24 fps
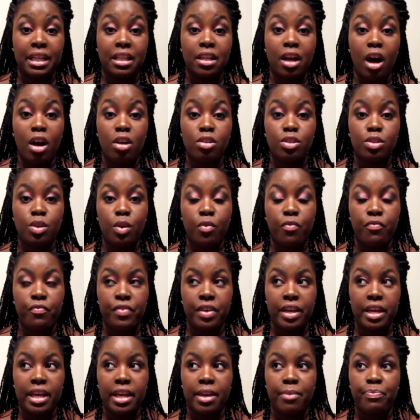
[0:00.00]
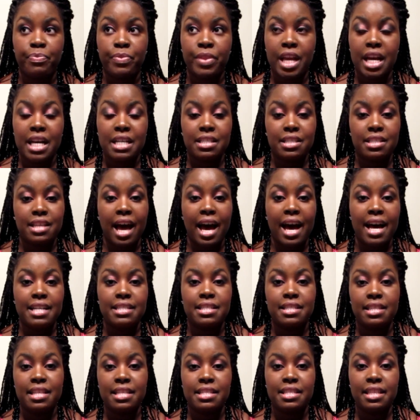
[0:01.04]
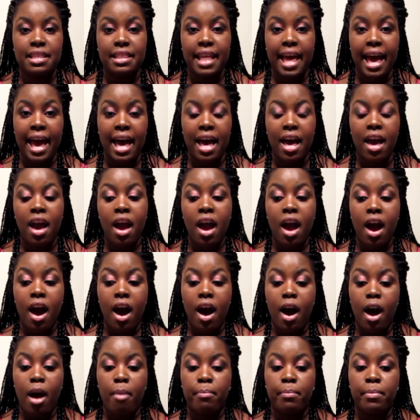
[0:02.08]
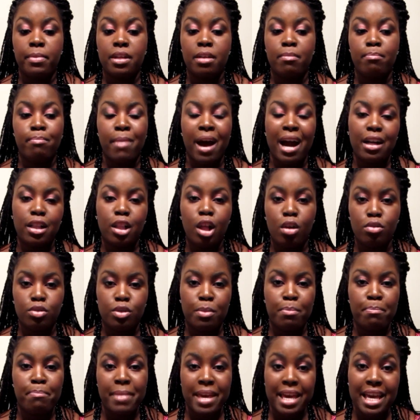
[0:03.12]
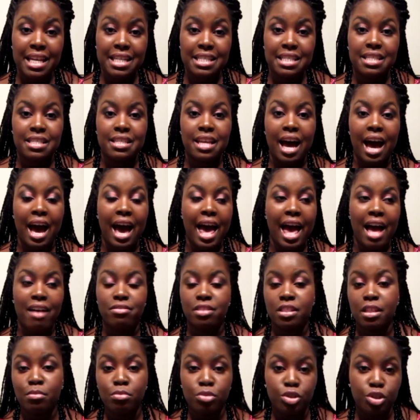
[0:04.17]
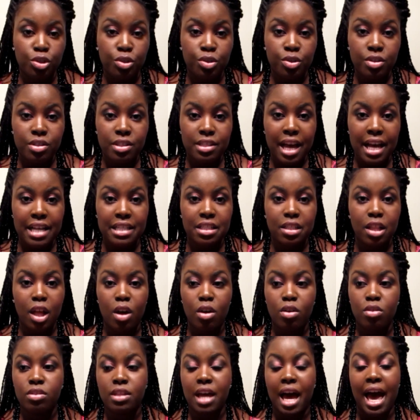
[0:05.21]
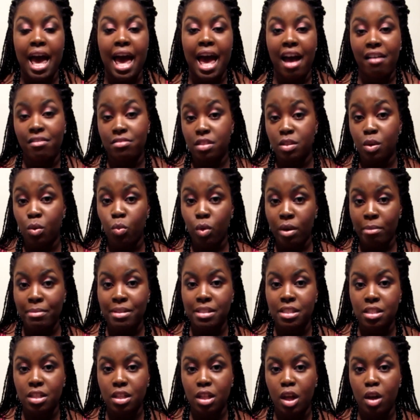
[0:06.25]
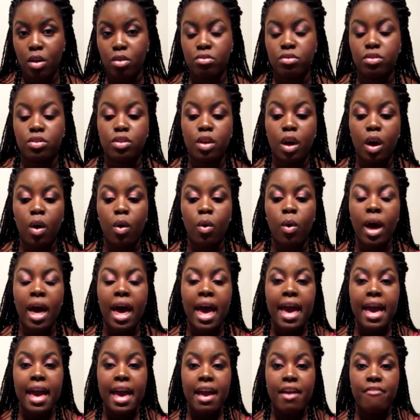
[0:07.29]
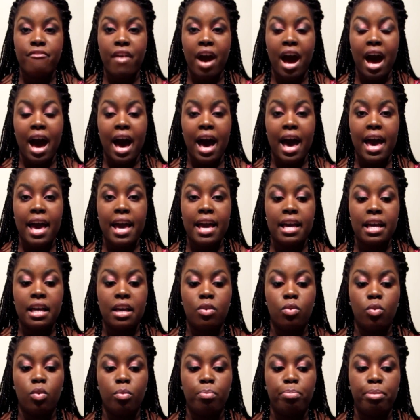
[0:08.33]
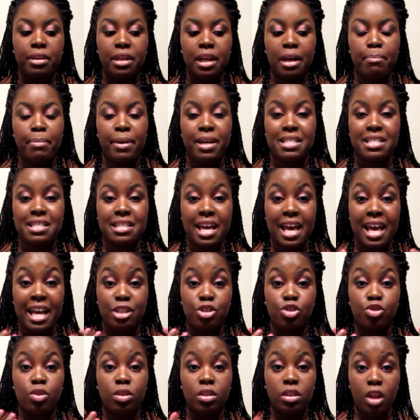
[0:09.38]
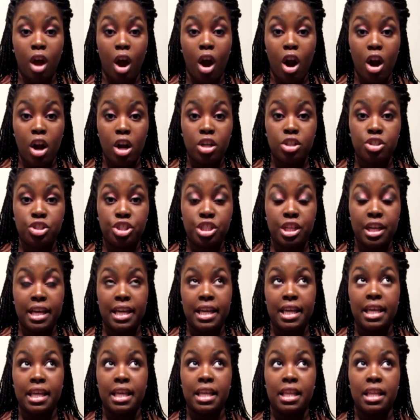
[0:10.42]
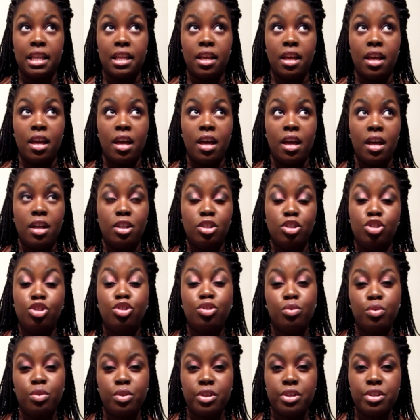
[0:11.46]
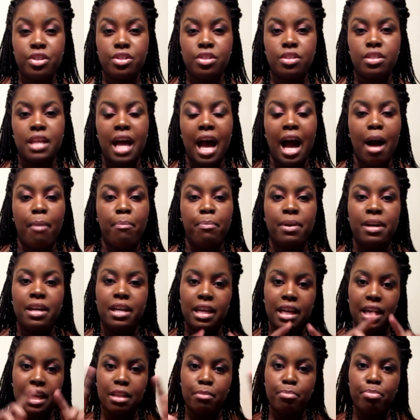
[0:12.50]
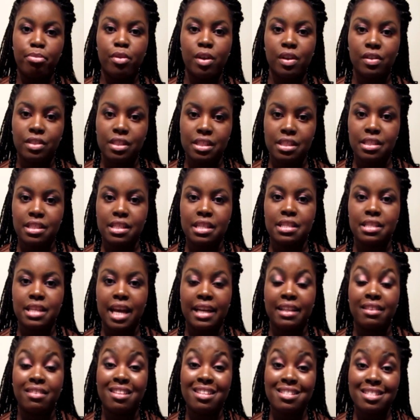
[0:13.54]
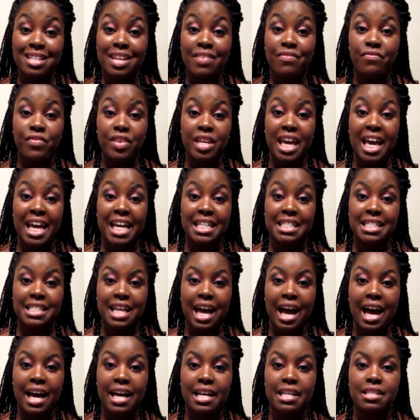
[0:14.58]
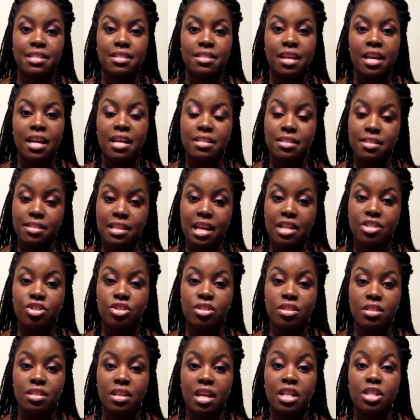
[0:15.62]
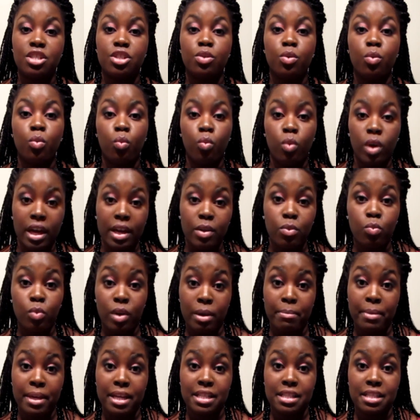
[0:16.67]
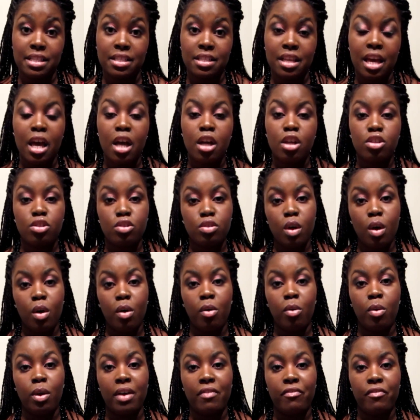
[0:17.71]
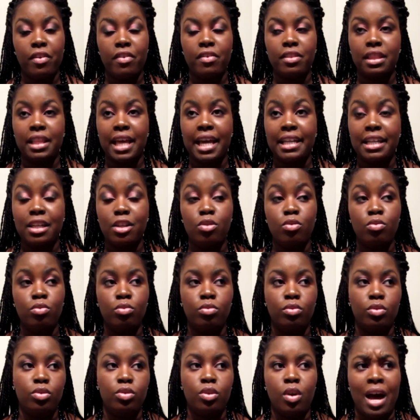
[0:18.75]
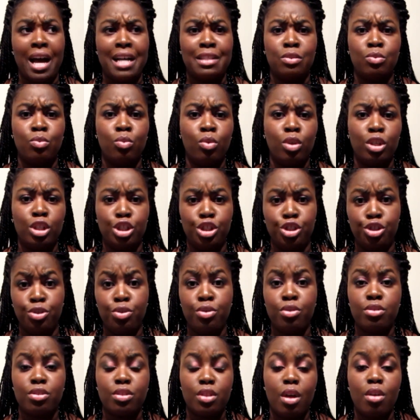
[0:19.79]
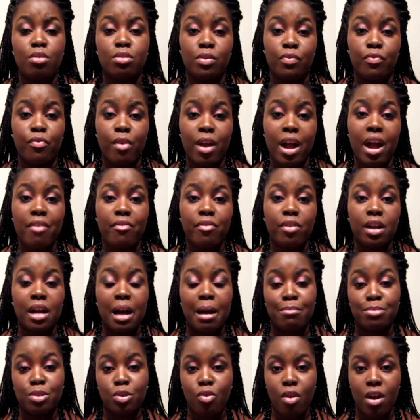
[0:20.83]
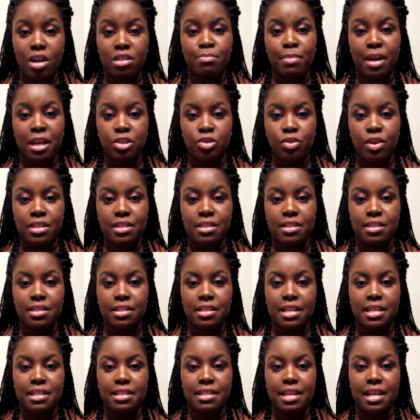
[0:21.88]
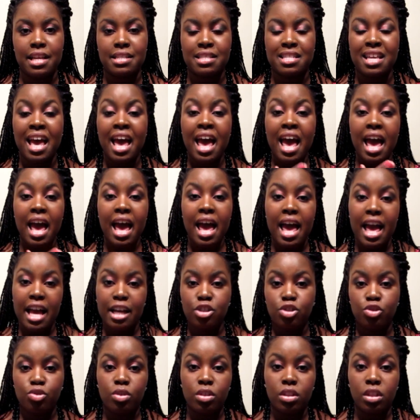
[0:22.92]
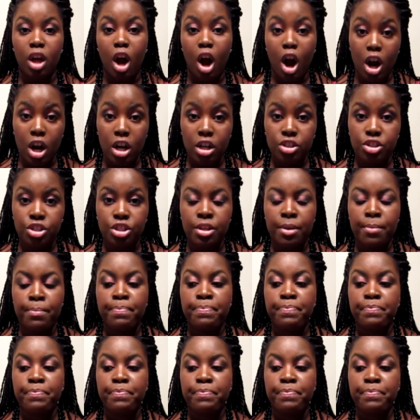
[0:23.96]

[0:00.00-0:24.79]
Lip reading: can also fit a size this and that. My clothes are mixed. I have some junior size clothes. I have some women's clothes. So if I put up a extra large in juniors, I'll put in parentheses like, this can fit a size such and such in women's. So if a lady who, you know, hasn't worn juniors clothes in forever comes across my dress and see it says extra large,